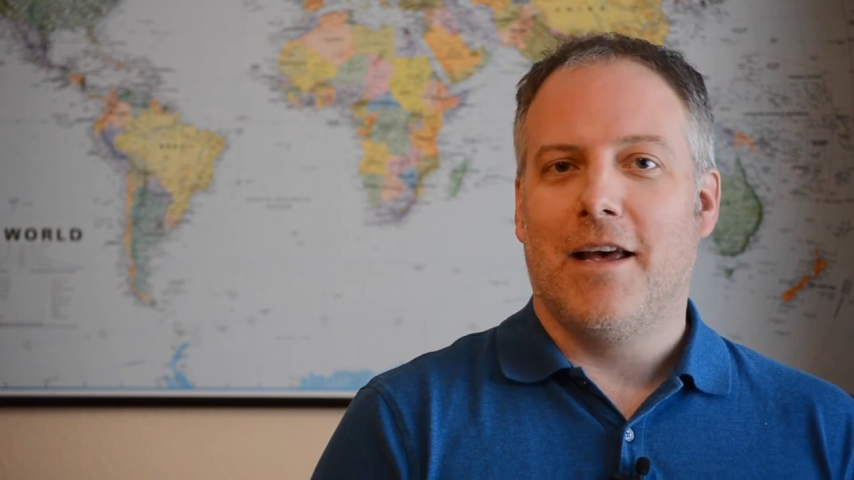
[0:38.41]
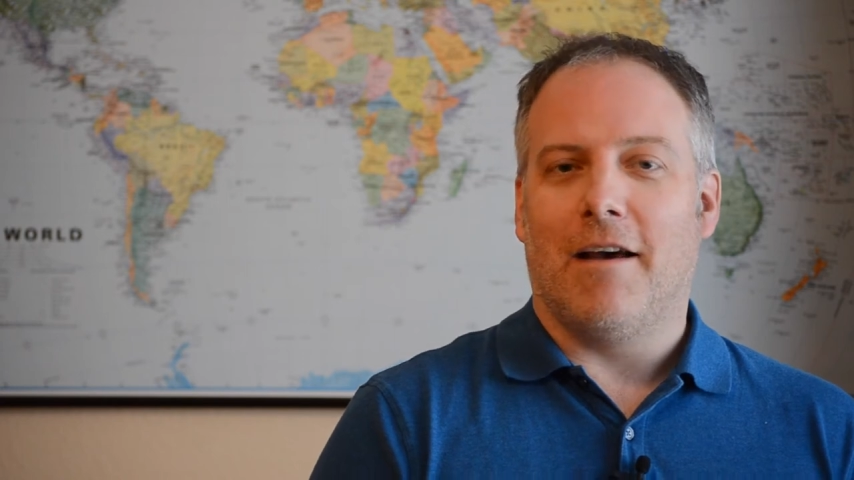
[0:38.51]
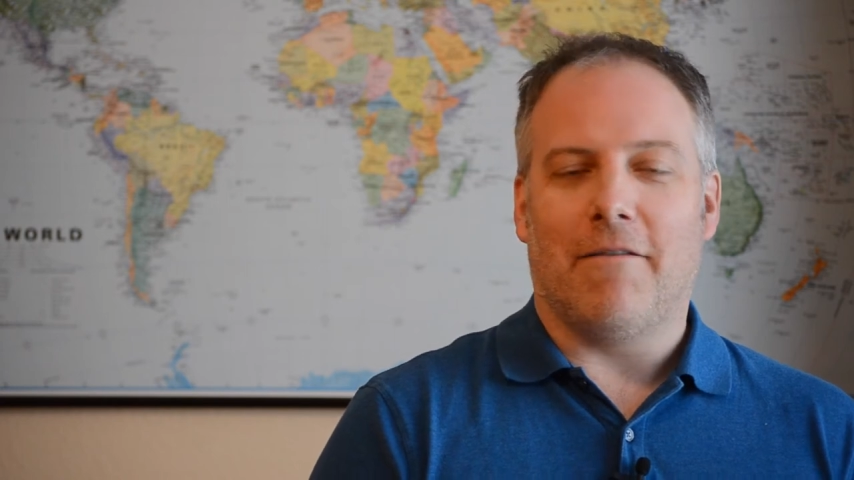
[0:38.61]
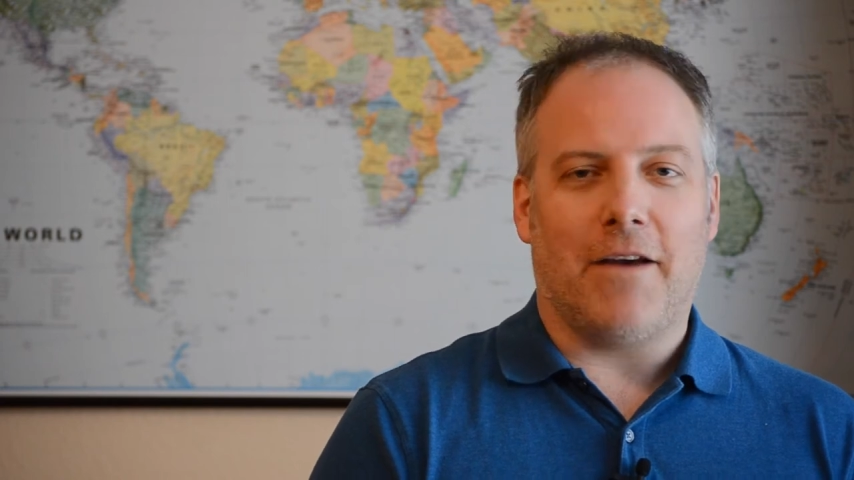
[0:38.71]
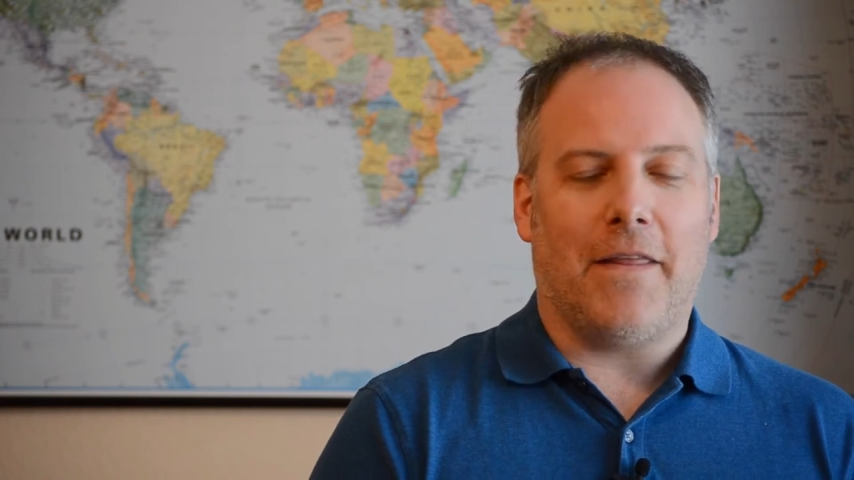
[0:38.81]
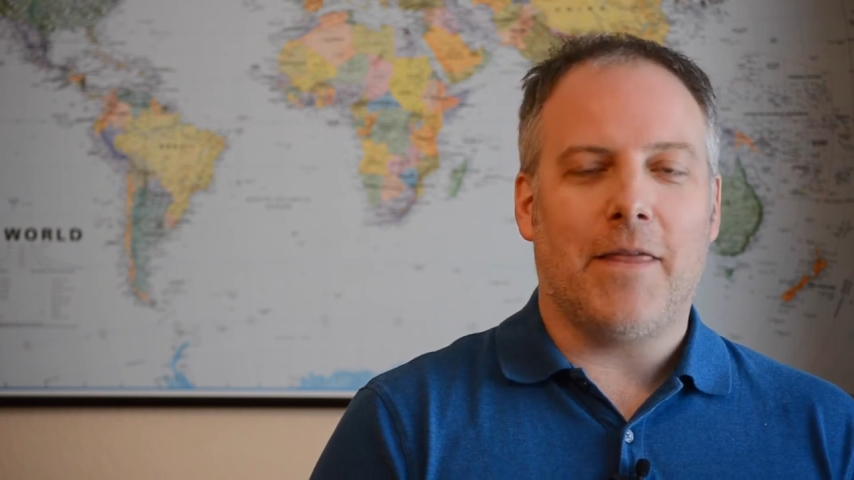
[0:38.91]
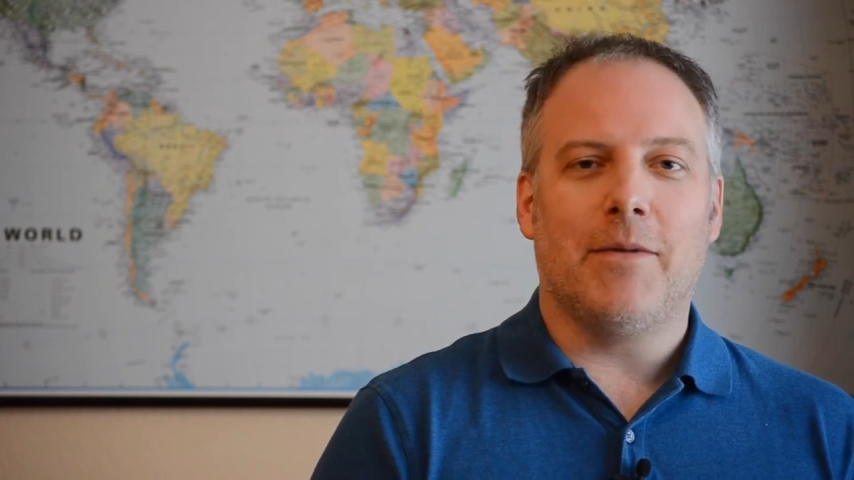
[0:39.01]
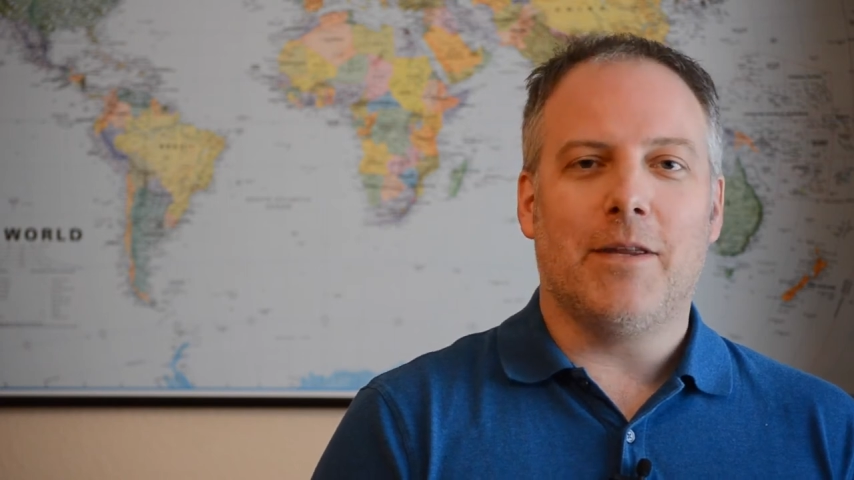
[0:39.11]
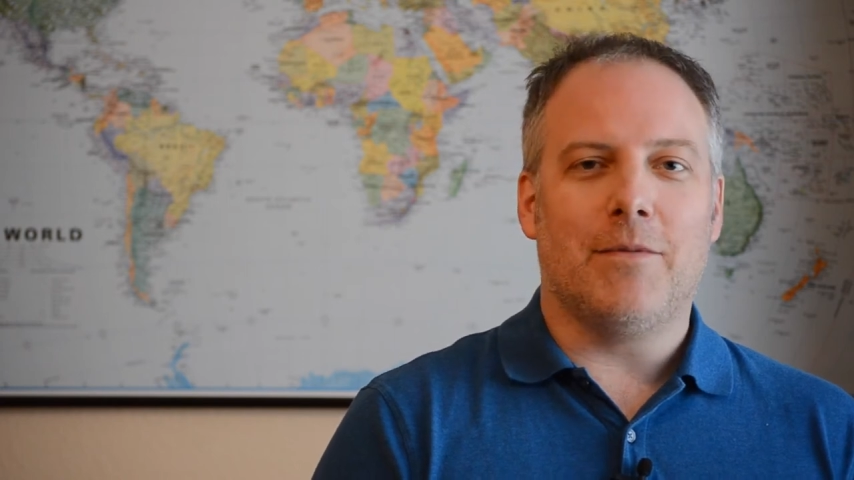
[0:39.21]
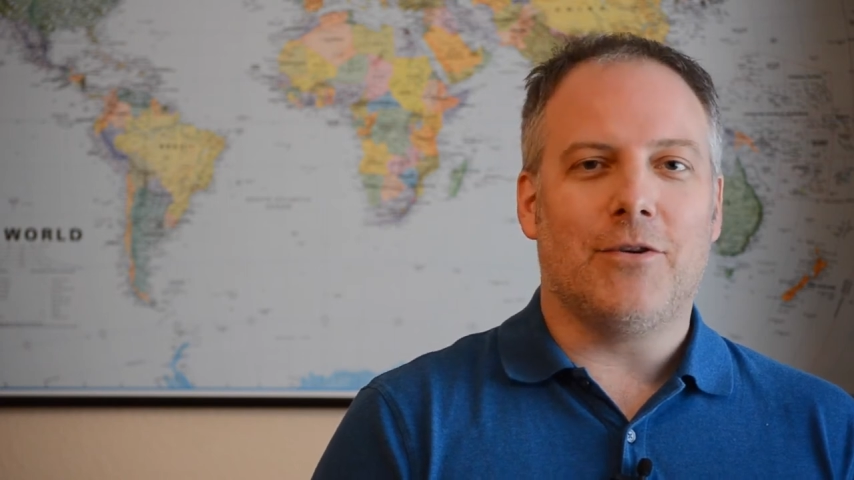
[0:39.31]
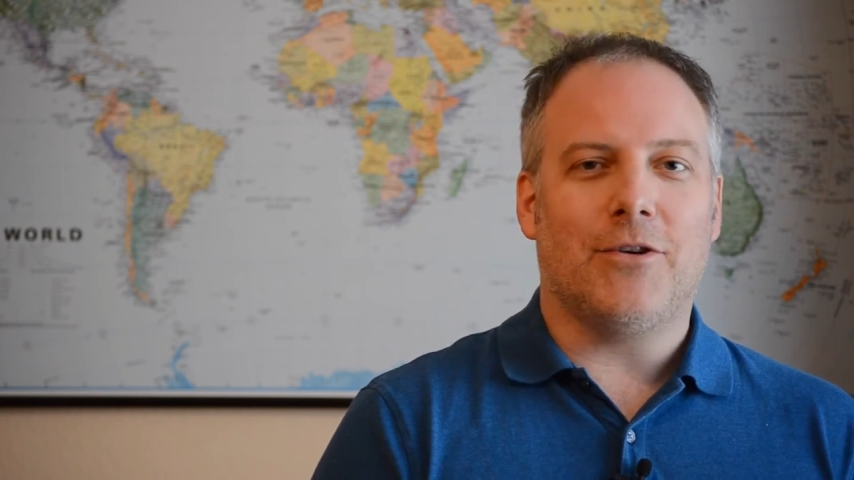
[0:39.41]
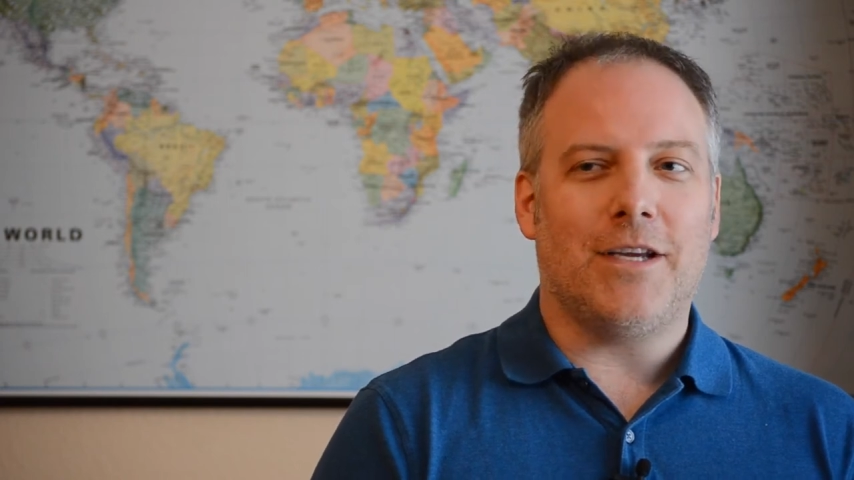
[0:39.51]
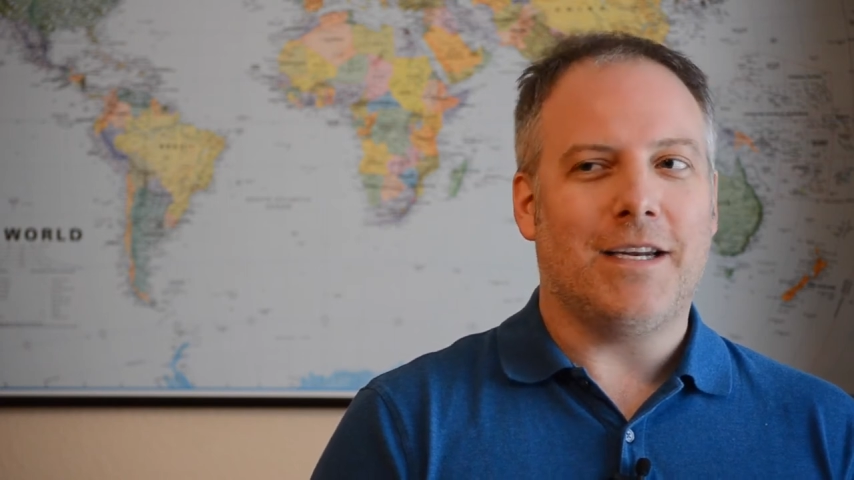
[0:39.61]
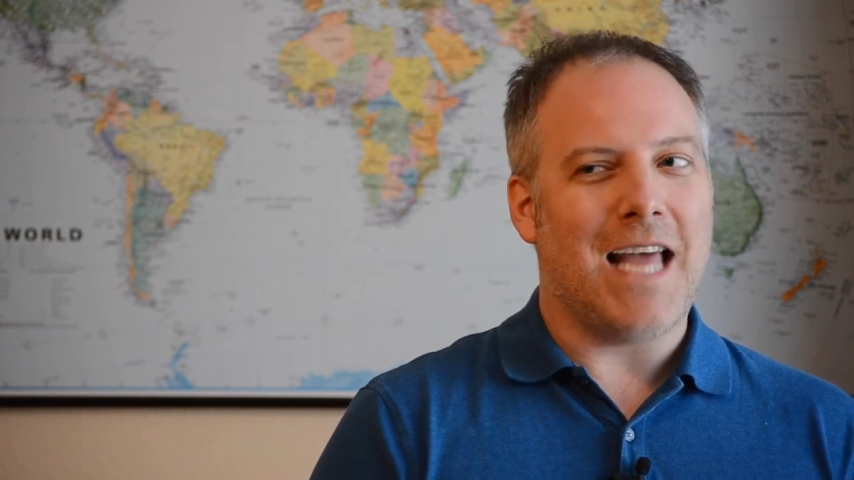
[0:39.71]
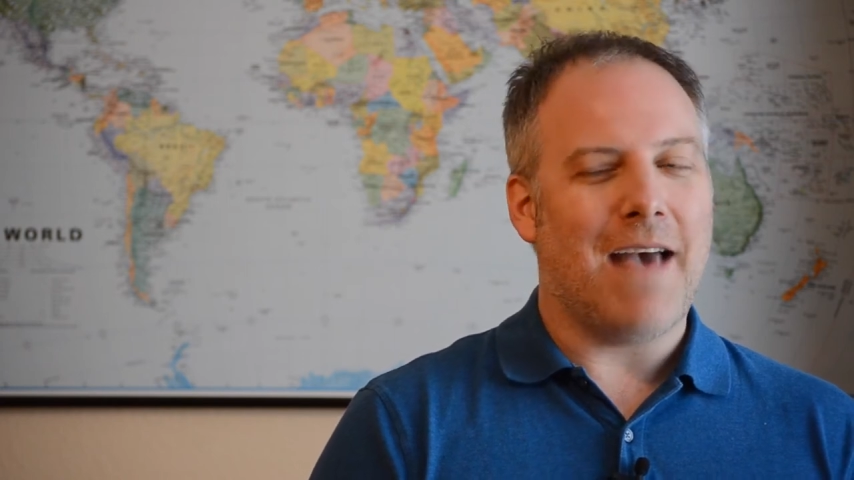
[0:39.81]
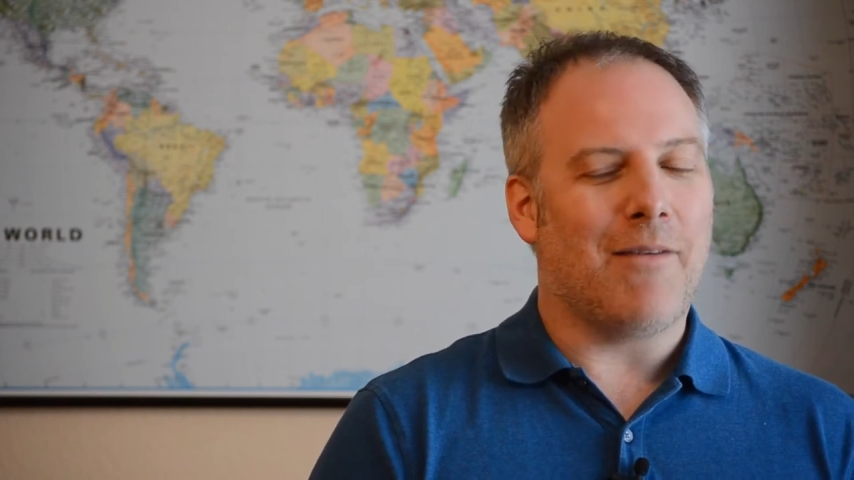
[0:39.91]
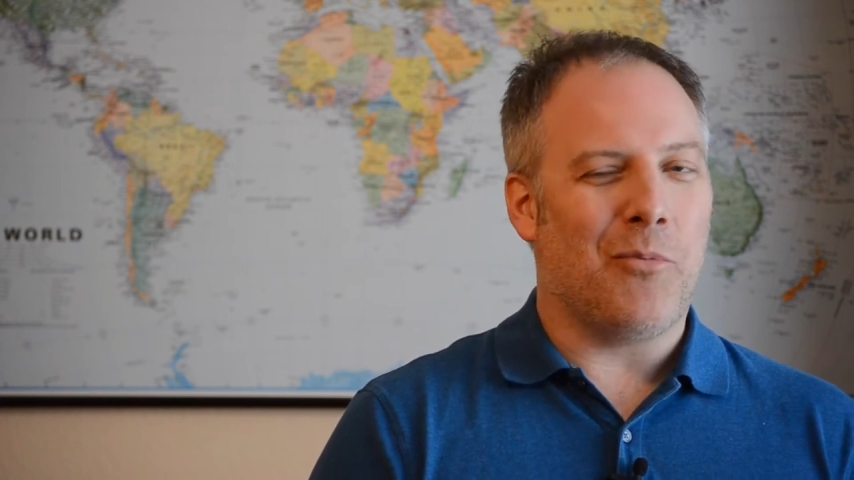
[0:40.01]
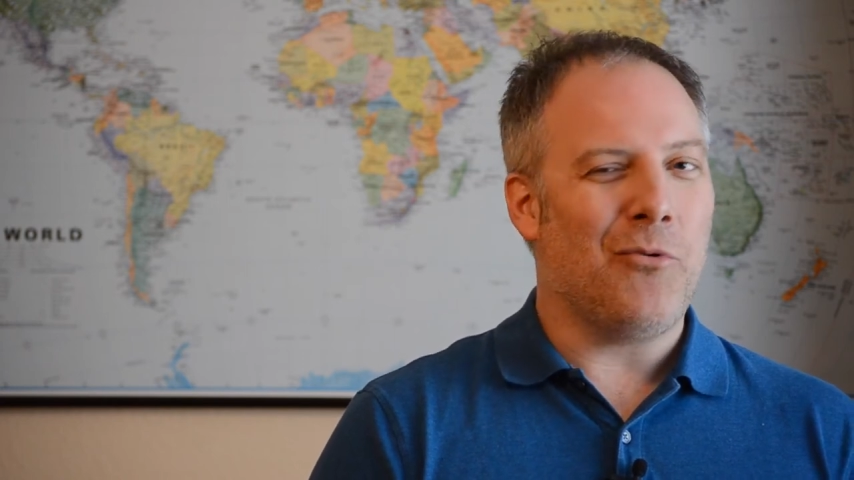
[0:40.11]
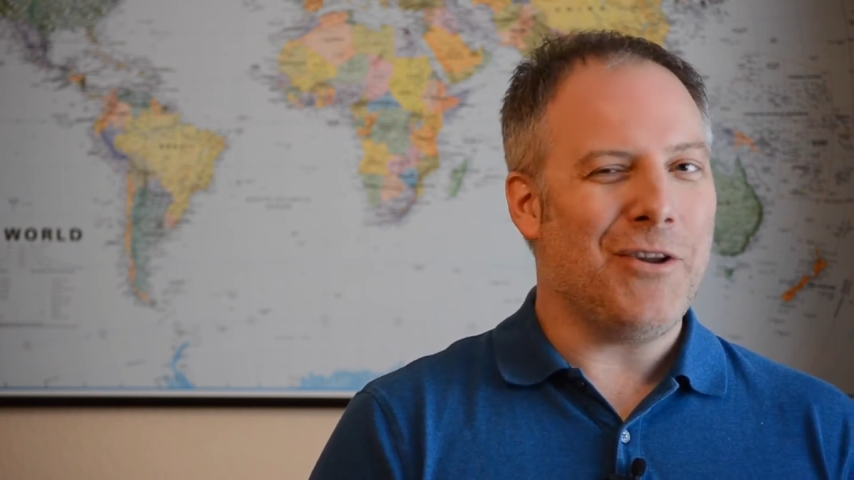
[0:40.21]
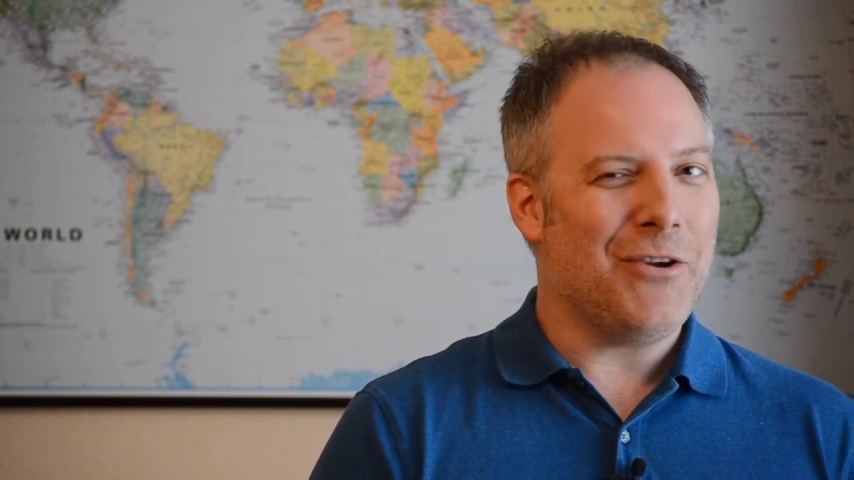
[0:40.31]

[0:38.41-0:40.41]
I've got them in the machine and I have a pretty